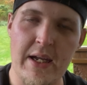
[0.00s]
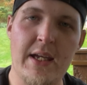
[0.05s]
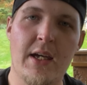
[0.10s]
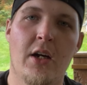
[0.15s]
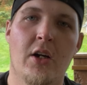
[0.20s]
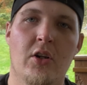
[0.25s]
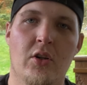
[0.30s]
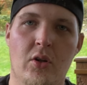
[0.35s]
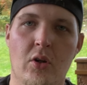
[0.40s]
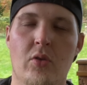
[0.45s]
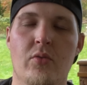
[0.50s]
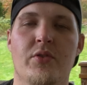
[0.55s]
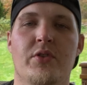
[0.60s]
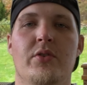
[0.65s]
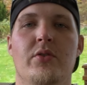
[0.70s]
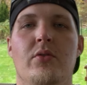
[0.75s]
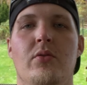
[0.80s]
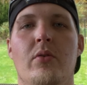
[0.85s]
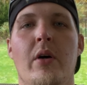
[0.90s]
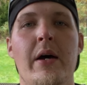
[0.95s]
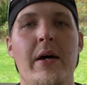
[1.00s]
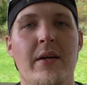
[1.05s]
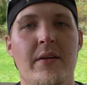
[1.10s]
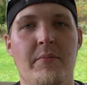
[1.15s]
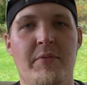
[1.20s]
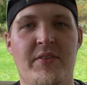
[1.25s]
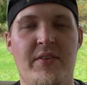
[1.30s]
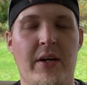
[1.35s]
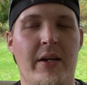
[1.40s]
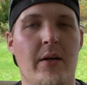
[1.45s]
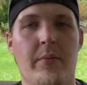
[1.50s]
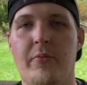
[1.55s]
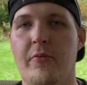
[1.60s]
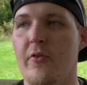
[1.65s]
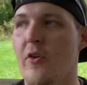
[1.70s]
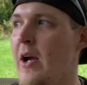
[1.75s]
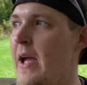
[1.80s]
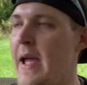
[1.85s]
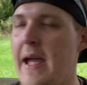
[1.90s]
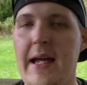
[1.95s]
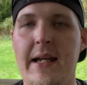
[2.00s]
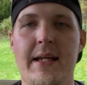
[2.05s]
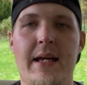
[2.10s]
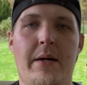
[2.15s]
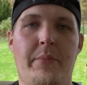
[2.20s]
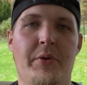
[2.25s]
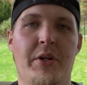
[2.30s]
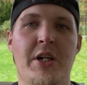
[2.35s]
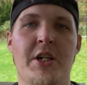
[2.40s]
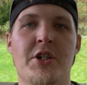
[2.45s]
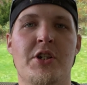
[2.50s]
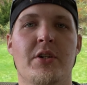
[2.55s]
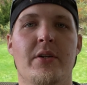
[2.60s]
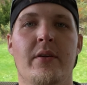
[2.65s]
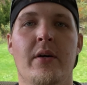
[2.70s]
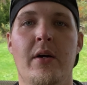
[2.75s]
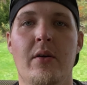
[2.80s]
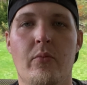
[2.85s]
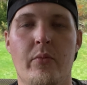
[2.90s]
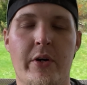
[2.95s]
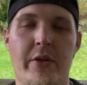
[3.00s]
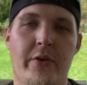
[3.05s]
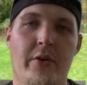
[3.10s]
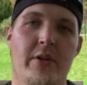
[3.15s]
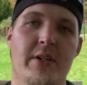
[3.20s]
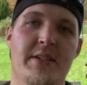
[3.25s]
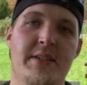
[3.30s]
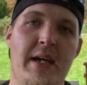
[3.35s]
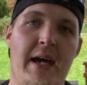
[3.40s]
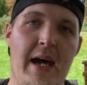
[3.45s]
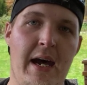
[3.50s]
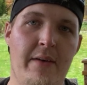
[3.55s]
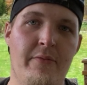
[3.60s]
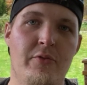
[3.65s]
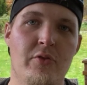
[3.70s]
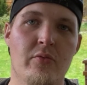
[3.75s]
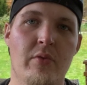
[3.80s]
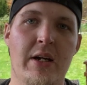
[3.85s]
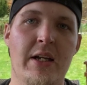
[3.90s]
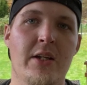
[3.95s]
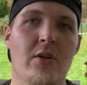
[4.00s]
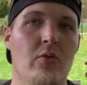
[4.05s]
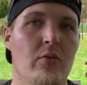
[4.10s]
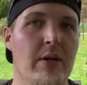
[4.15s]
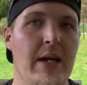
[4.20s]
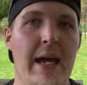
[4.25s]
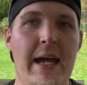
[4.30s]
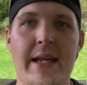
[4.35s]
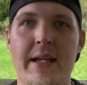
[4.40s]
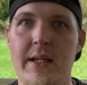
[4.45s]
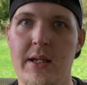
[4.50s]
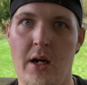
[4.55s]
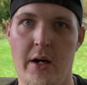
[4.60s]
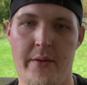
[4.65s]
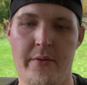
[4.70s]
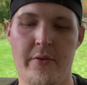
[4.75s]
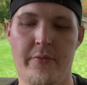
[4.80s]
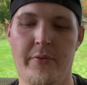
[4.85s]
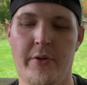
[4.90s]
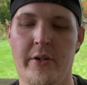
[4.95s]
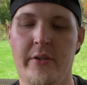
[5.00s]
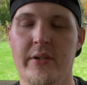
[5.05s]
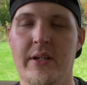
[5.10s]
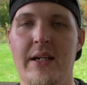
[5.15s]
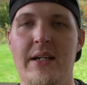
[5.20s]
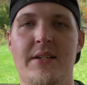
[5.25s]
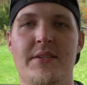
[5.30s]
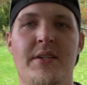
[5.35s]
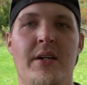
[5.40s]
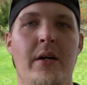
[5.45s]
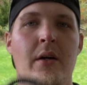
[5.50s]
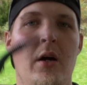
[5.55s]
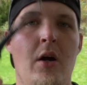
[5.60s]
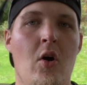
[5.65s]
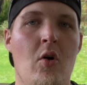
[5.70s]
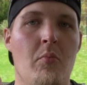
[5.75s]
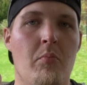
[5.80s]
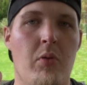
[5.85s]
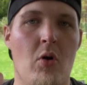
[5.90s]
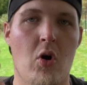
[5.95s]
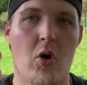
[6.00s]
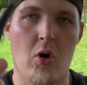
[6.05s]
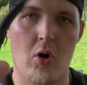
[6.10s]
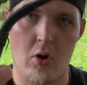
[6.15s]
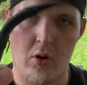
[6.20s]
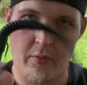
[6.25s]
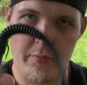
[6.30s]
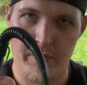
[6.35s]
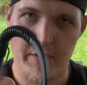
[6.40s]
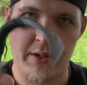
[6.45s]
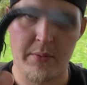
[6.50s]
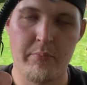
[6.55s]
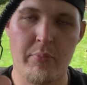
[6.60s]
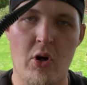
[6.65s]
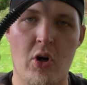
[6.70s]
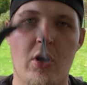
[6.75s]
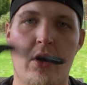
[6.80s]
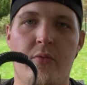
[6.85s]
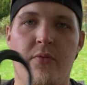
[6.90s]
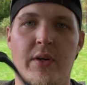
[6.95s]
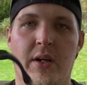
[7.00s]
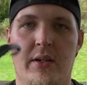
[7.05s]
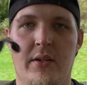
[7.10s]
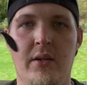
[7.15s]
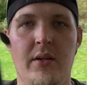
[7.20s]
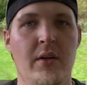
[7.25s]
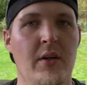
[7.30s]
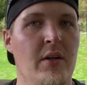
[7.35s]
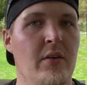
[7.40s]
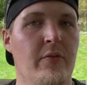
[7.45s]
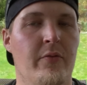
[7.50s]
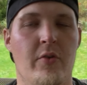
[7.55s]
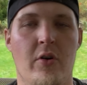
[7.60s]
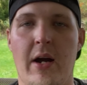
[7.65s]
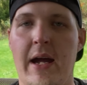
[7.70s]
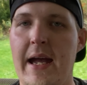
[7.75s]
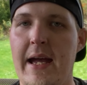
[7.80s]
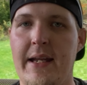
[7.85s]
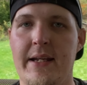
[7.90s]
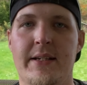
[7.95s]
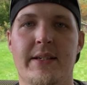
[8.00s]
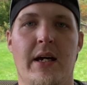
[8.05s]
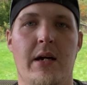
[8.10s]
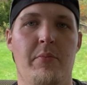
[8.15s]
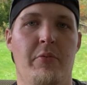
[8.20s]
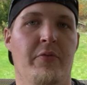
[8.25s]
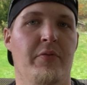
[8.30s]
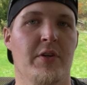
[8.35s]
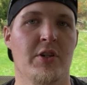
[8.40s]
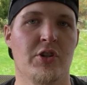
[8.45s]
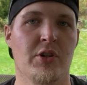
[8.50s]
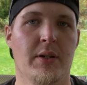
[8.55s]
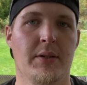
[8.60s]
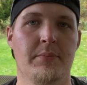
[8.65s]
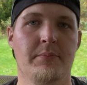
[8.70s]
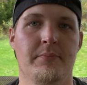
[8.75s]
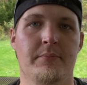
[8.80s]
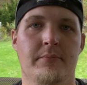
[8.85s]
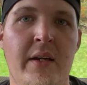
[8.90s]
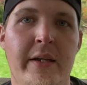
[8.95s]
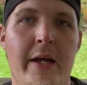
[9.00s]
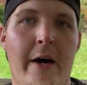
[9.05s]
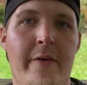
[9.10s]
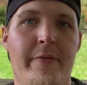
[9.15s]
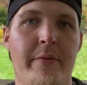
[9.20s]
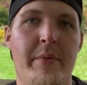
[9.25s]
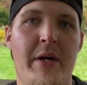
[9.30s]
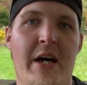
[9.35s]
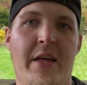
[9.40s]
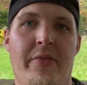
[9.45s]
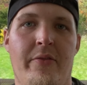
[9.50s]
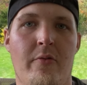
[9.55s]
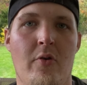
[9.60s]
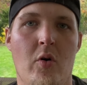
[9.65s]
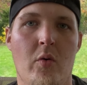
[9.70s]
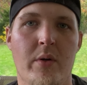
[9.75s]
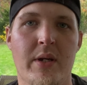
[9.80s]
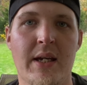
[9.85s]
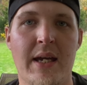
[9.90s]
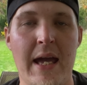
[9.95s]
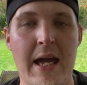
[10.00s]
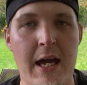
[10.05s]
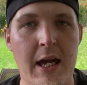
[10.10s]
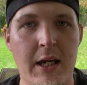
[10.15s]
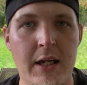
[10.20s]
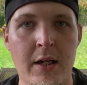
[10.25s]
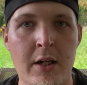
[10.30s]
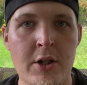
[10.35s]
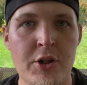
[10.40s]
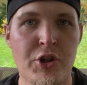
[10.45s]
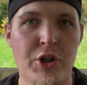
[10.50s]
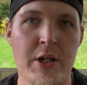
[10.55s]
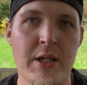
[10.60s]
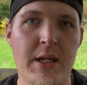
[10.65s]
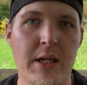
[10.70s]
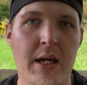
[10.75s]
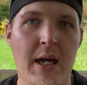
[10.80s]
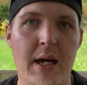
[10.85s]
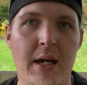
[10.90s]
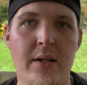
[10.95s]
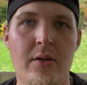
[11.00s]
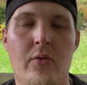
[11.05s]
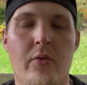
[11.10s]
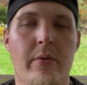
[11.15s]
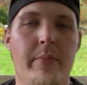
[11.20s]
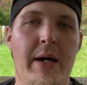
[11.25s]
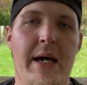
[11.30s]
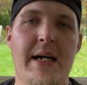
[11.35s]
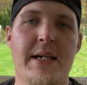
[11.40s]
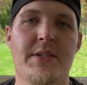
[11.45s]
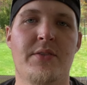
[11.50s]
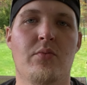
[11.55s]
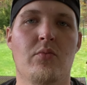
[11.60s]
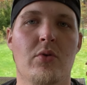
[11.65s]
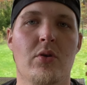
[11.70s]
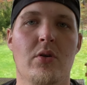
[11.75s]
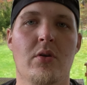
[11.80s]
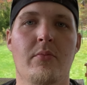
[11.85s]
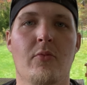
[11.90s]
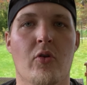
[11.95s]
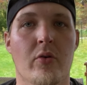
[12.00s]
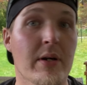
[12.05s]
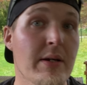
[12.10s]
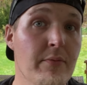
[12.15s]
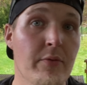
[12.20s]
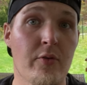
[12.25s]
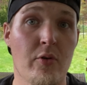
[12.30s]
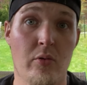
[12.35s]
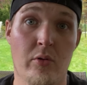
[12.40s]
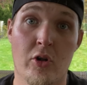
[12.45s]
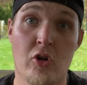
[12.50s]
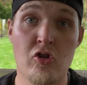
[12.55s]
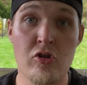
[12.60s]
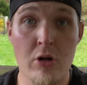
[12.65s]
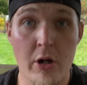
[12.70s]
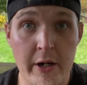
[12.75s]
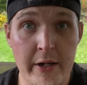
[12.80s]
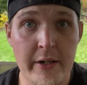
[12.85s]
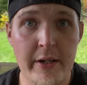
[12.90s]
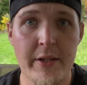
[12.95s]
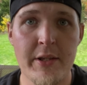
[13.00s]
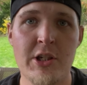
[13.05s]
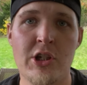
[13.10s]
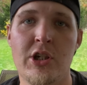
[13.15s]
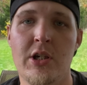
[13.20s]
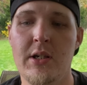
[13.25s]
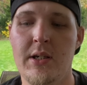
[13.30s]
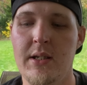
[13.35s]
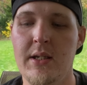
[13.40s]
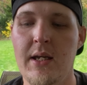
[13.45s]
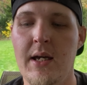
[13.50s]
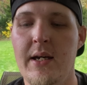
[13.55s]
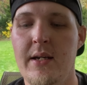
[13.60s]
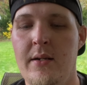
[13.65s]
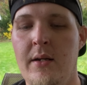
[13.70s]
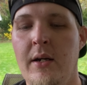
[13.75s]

go-to setup for any application, whether it's after raining or any other fall days. Perfect for any type of fishing. Now, if I'm not throwing a shaky head or a bass worm or even throwing a craw on the shaky head,